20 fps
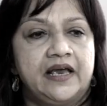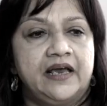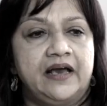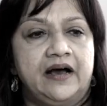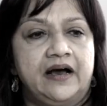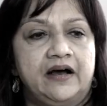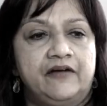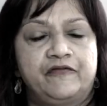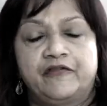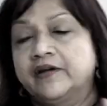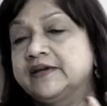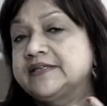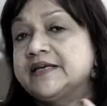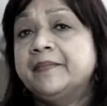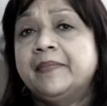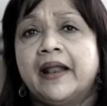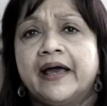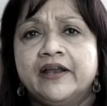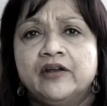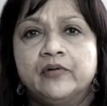uh, for
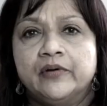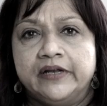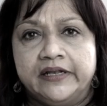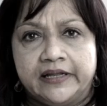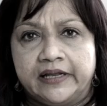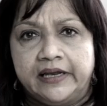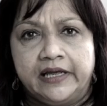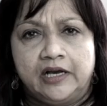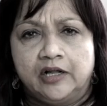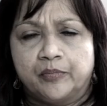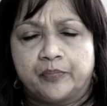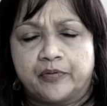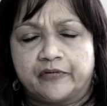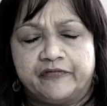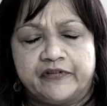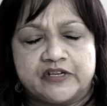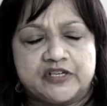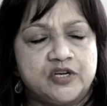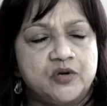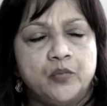example, I know in the legal
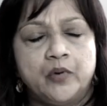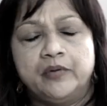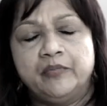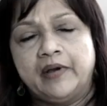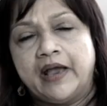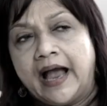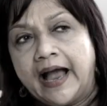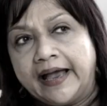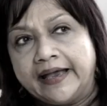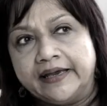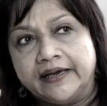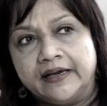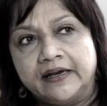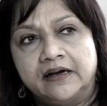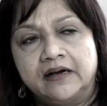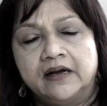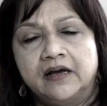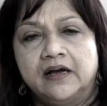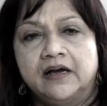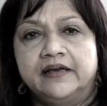profession, when we
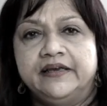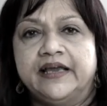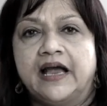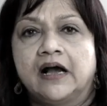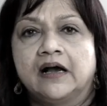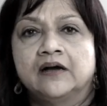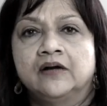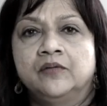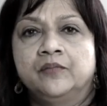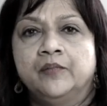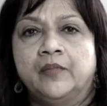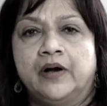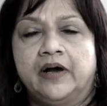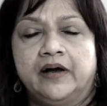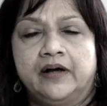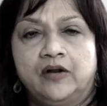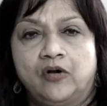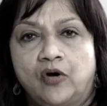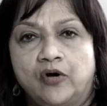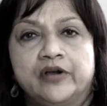hire young
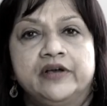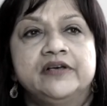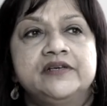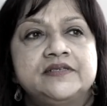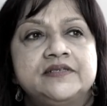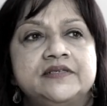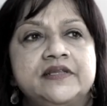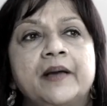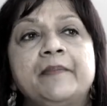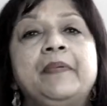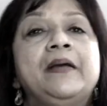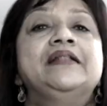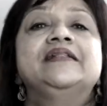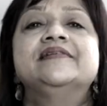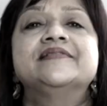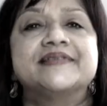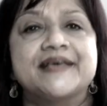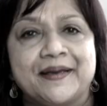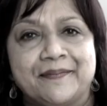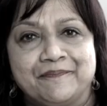uh, lawyers, they're paid
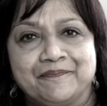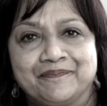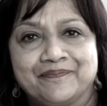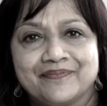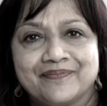the same.